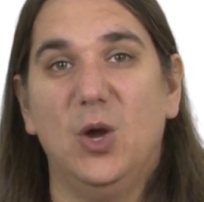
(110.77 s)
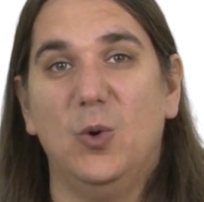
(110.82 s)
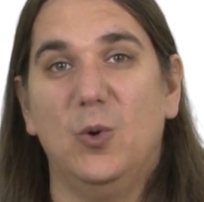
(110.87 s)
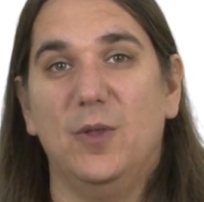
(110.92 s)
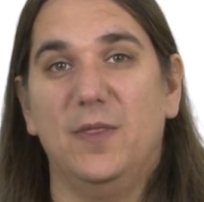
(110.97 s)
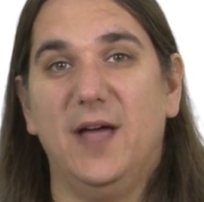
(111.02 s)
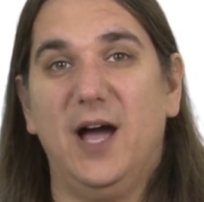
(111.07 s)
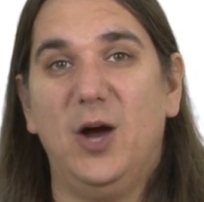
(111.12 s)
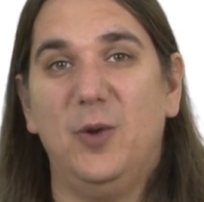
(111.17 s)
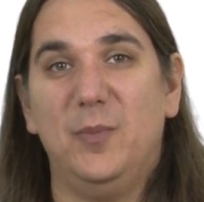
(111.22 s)

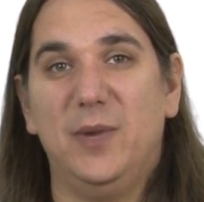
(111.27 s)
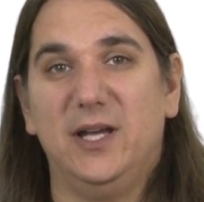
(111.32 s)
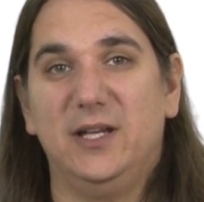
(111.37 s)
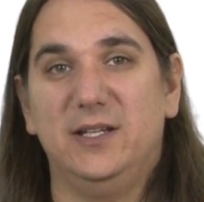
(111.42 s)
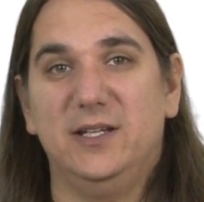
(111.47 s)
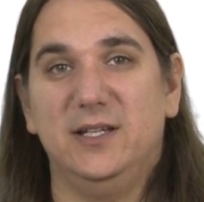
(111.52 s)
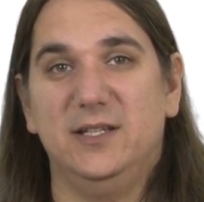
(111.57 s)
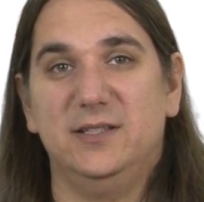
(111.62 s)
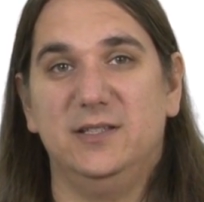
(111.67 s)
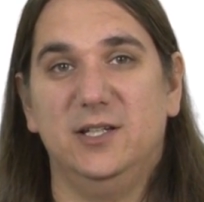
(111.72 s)
Without
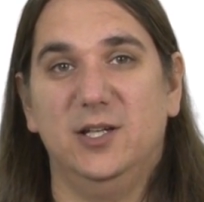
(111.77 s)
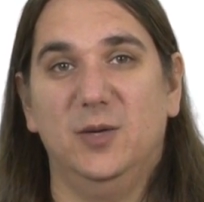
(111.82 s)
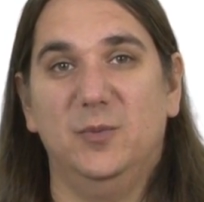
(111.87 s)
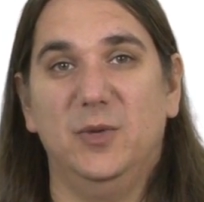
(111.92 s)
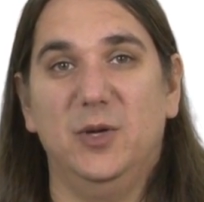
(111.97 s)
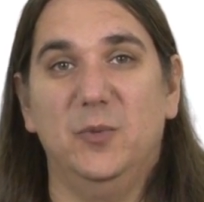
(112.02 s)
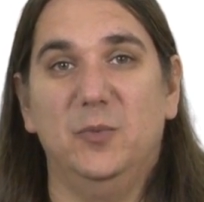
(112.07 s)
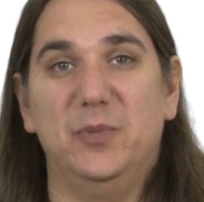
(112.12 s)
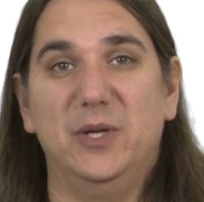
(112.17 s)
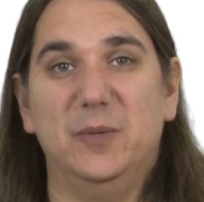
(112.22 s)
magnesium,
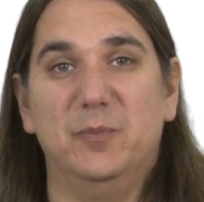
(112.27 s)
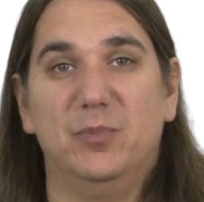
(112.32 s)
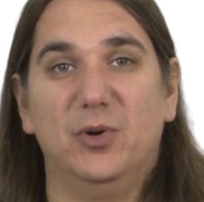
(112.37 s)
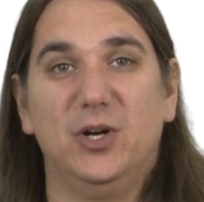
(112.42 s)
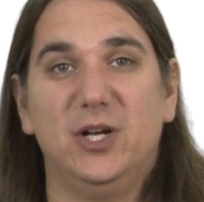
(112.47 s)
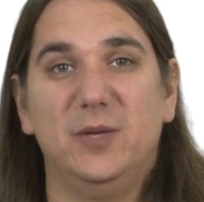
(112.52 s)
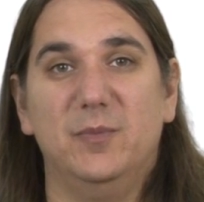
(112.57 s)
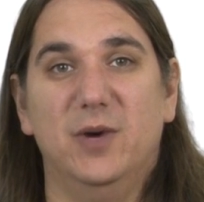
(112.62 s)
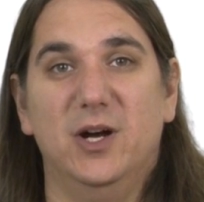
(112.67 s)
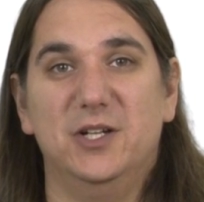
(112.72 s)
it would be
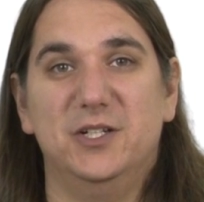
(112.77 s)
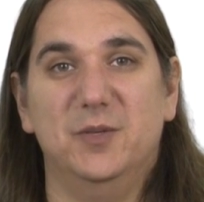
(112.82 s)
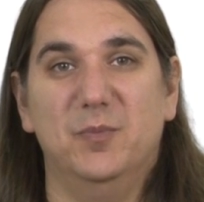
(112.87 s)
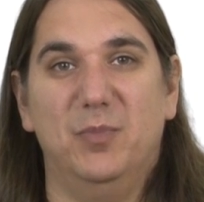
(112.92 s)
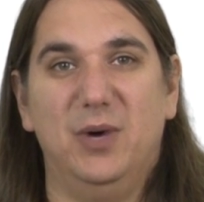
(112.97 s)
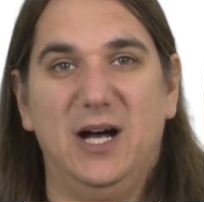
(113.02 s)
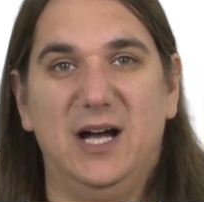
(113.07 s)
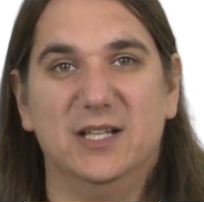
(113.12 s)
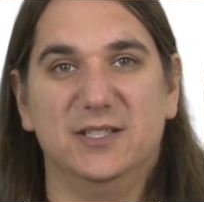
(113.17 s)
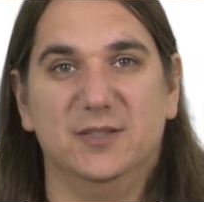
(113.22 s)
pretty much
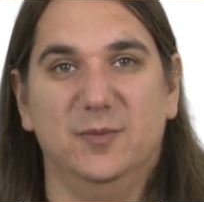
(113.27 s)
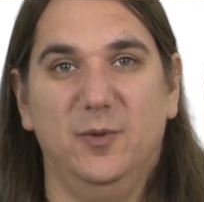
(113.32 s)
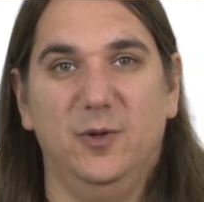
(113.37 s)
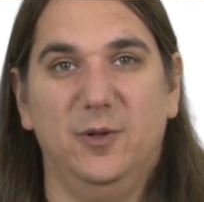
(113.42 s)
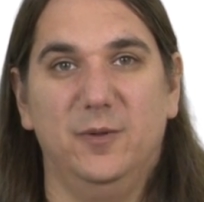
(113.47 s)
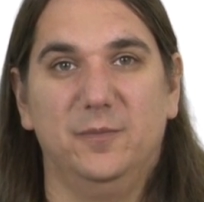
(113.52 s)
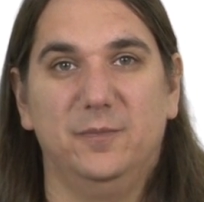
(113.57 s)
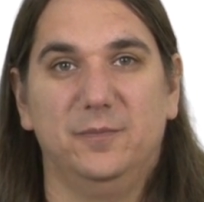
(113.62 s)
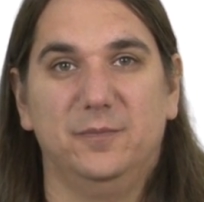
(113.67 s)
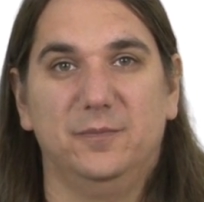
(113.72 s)
impossible.